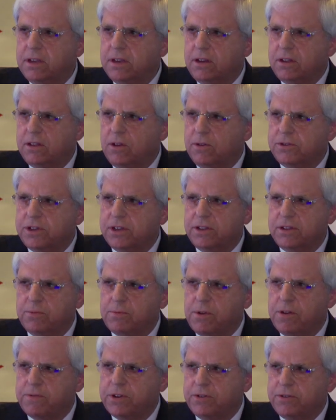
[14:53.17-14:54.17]
Closing the
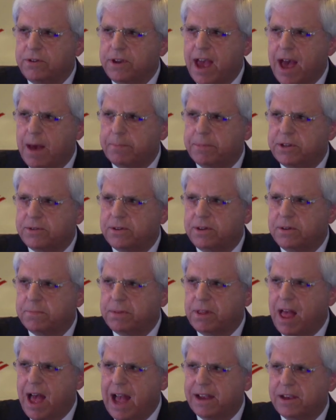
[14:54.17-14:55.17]
revenue gap between
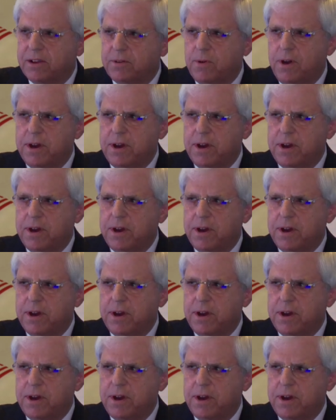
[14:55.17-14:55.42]
Black and